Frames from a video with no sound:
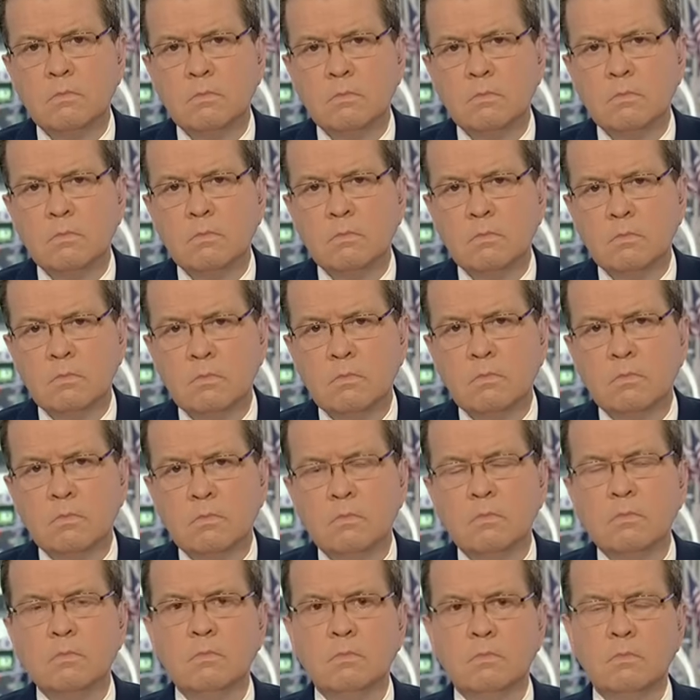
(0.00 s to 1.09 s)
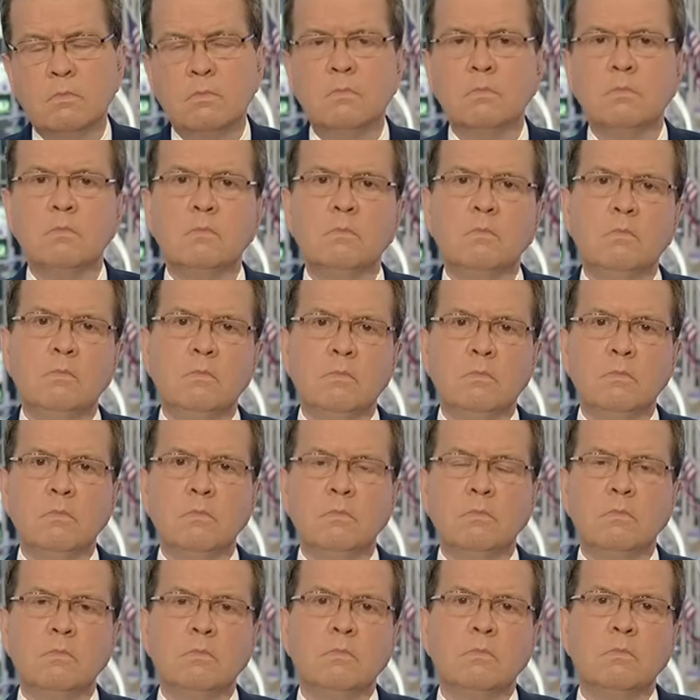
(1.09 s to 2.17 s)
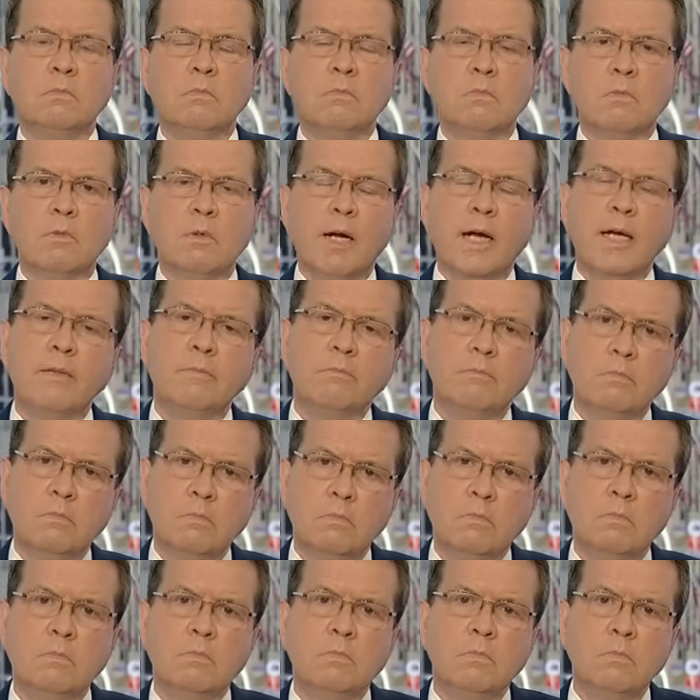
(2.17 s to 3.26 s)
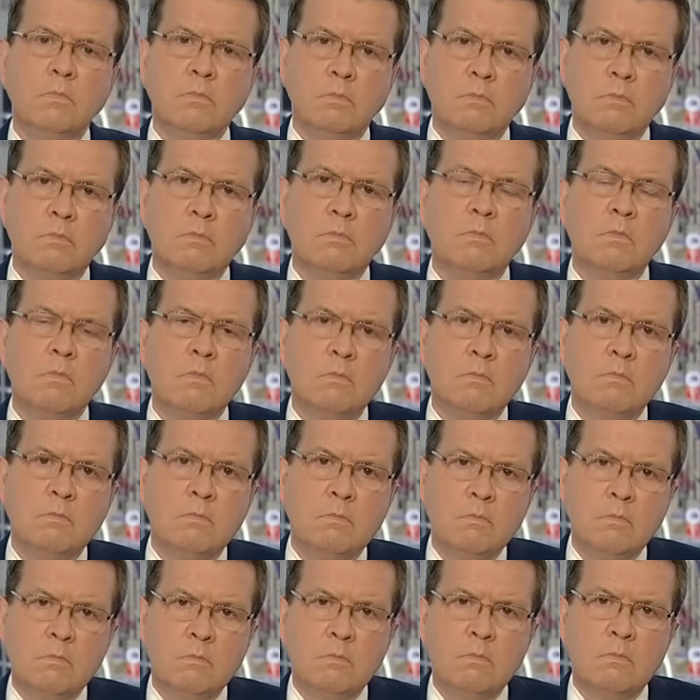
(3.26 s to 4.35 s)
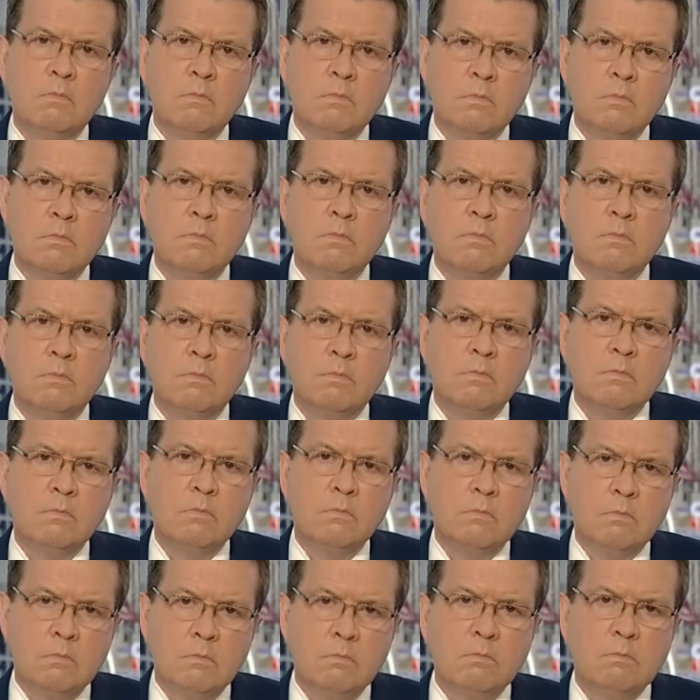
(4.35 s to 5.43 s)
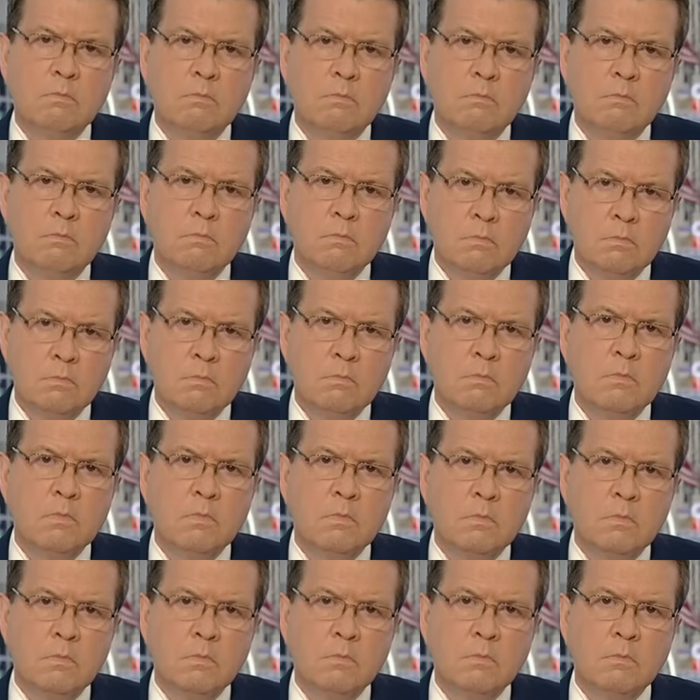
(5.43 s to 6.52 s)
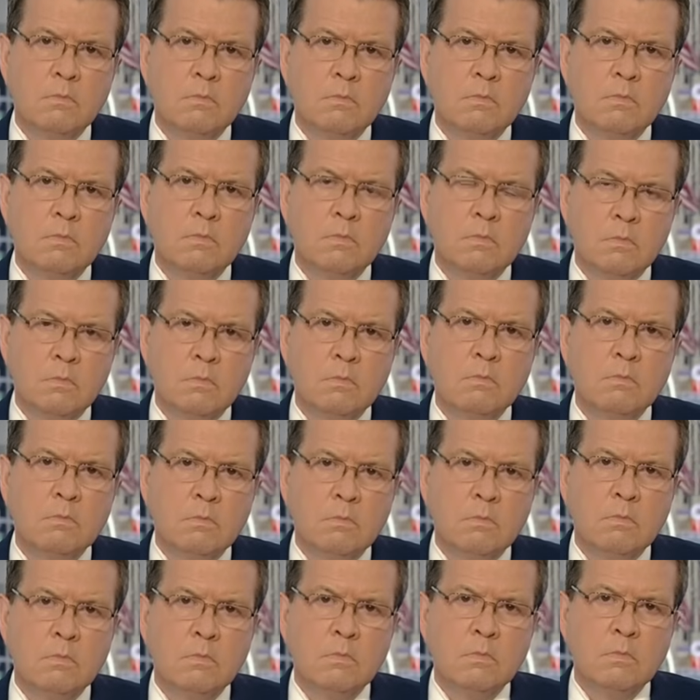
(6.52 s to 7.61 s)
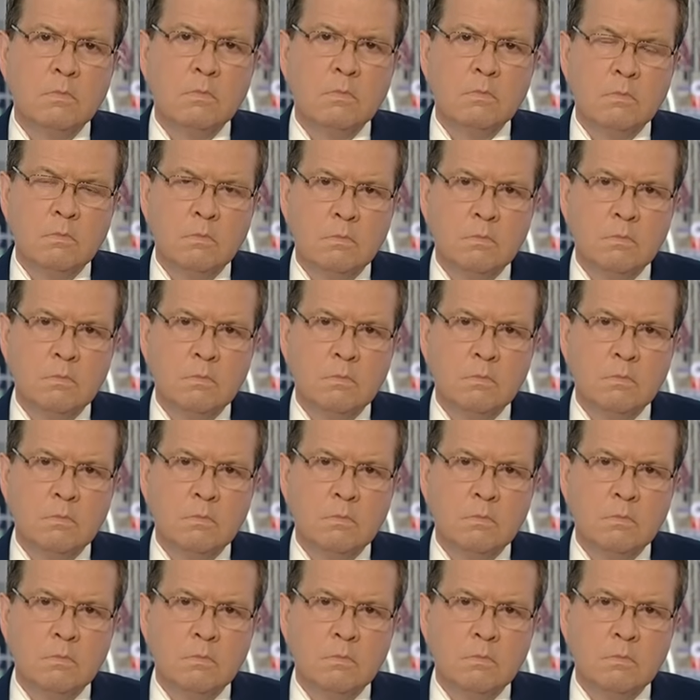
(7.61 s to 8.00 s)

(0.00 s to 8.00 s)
(silent)